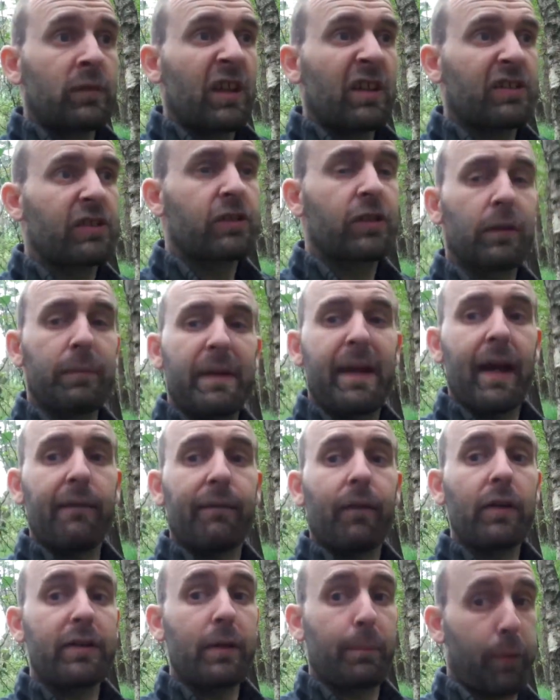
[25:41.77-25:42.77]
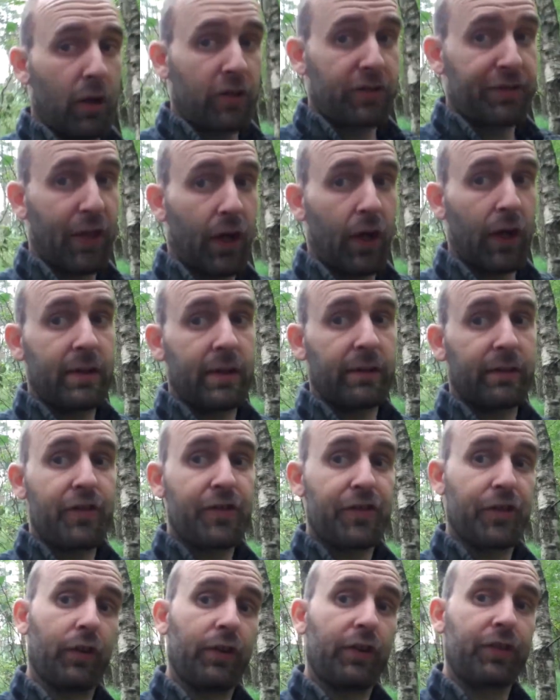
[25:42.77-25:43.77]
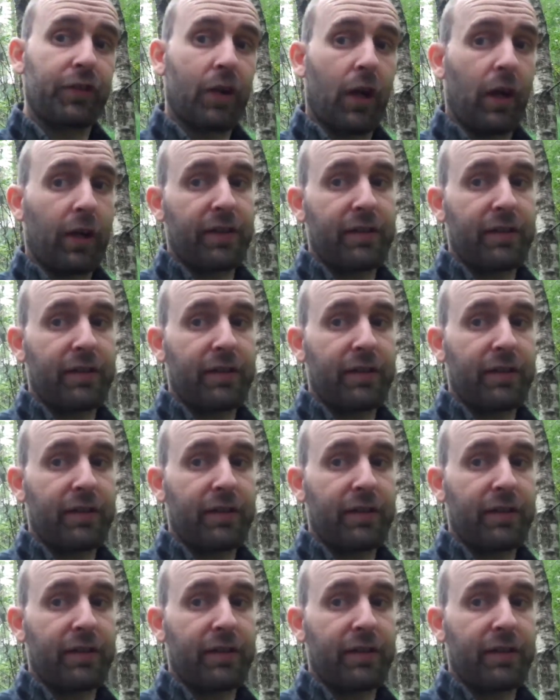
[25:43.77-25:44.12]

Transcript: just got to be careful. I did put a sign, as you saw at the start,